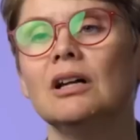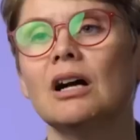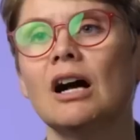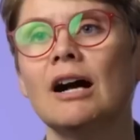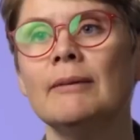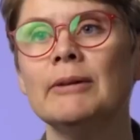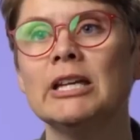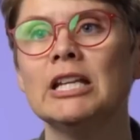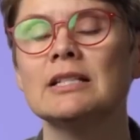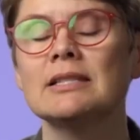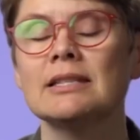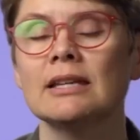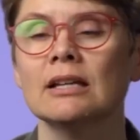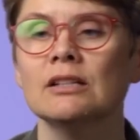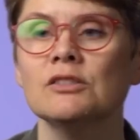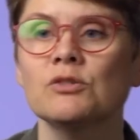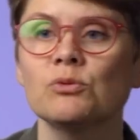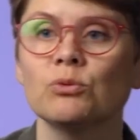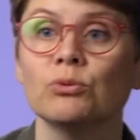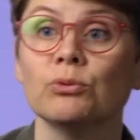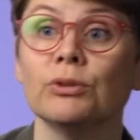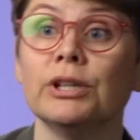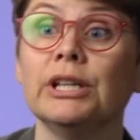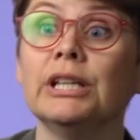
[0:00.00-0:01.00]
I mean, it
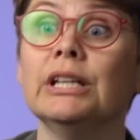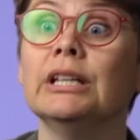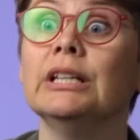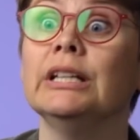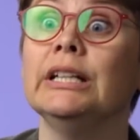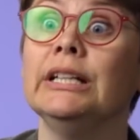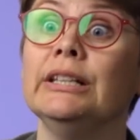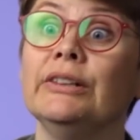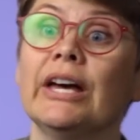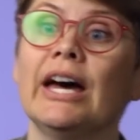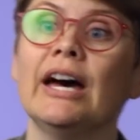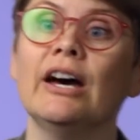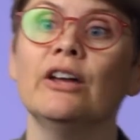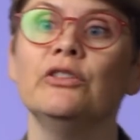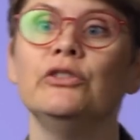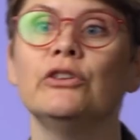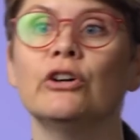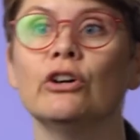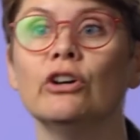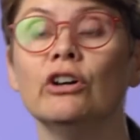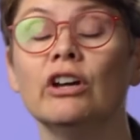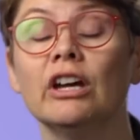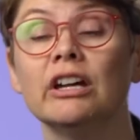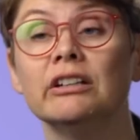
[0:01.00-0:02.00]
sounds really loud
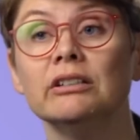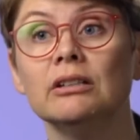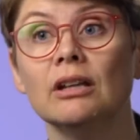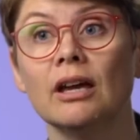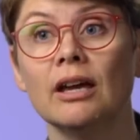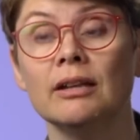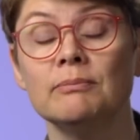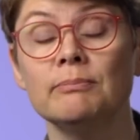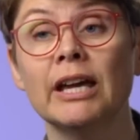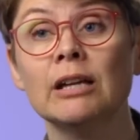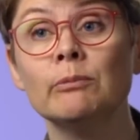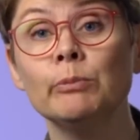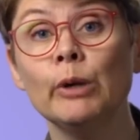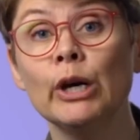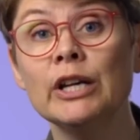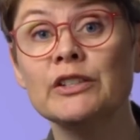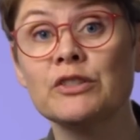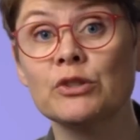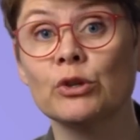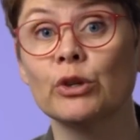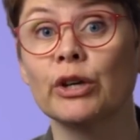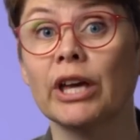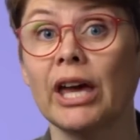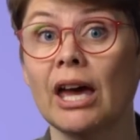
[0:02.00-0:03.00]
though, and, and magpie
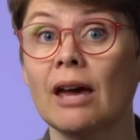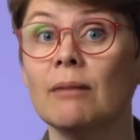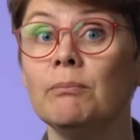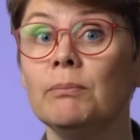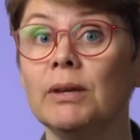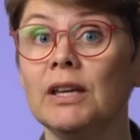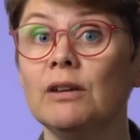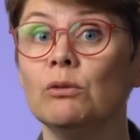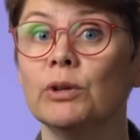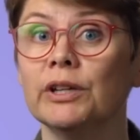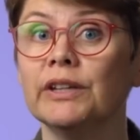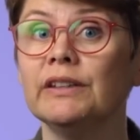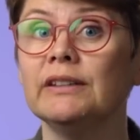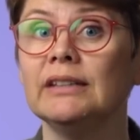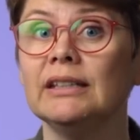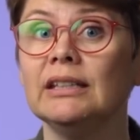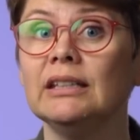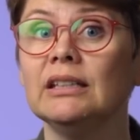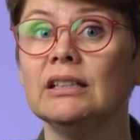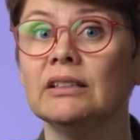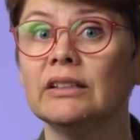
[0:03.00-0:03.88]
song can be really